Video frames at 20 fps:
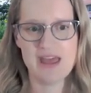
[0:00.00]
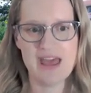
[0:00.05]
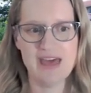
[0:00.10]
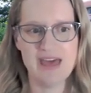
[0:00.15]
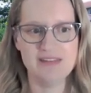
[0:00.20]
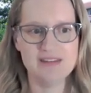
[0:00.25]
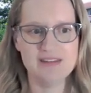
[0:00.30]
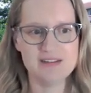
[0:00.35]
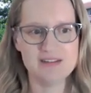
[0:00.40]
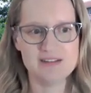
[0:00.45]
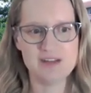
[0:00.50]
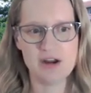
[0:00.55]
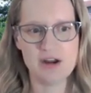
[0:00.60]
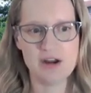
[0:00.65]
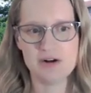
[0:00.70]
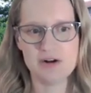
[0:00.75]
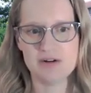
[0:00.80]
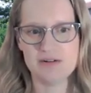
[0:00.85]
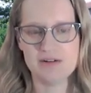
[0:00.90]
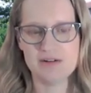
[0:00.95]
And this is
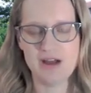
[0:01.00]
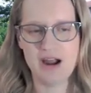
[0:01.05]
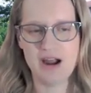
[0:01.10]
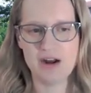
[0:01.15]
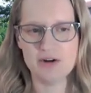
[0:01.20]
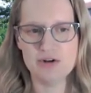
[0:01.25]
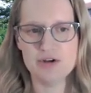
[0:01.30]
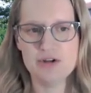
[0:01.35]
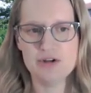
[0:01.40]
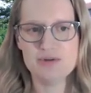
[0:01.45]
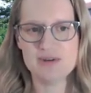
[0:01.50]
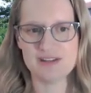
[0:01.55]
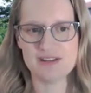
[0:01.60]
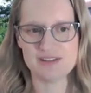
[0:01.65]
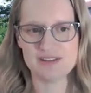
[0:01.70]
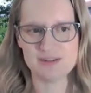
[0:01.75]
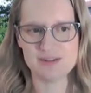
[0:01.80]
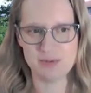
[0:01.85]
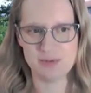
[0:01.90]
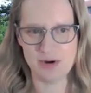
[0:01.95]
our
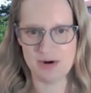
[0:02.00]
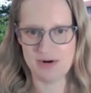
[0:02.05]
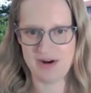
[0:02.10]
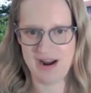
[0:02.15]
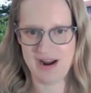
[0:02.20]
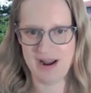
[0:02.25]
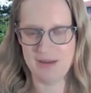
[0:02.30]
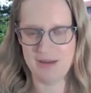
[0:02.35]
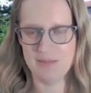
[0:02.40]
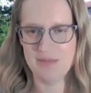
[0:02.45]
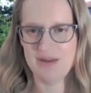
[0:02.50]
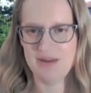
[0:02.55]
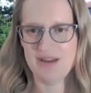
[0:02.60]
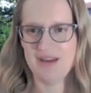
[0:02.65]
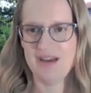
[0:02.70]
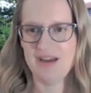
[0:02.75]
newest program.